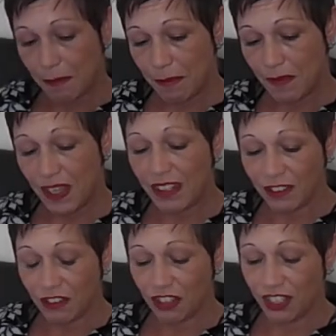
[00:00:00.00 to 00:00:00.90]
then
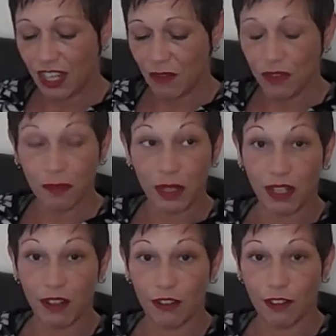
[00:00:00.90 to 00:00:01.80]
she tells
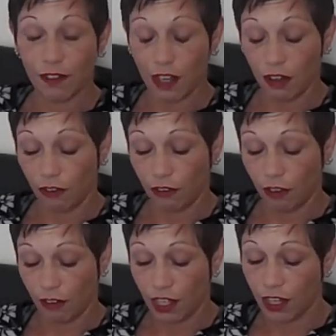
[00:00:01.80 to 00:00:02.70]
me on the phone
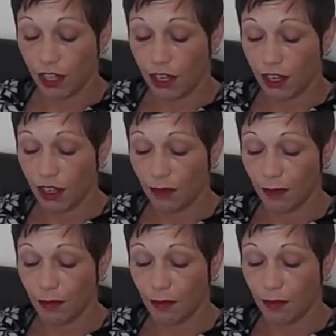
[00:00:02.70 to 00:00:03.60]
that
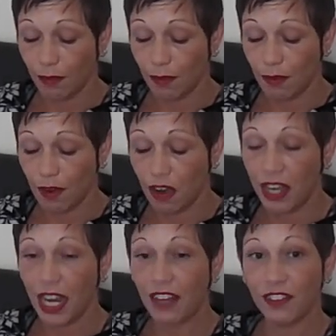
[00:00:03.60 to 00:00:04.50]
I
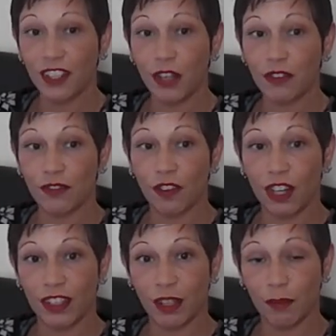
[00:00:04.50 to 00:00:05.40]
haven't
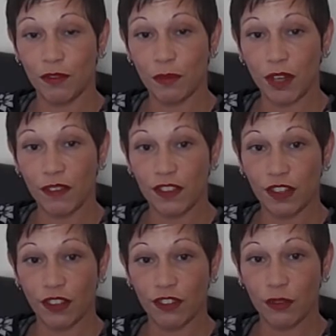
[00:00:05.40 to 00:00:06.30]
notified them of my
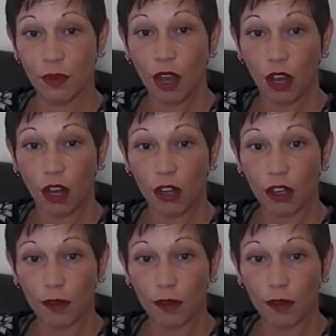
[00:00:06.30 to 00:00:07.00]
return to work.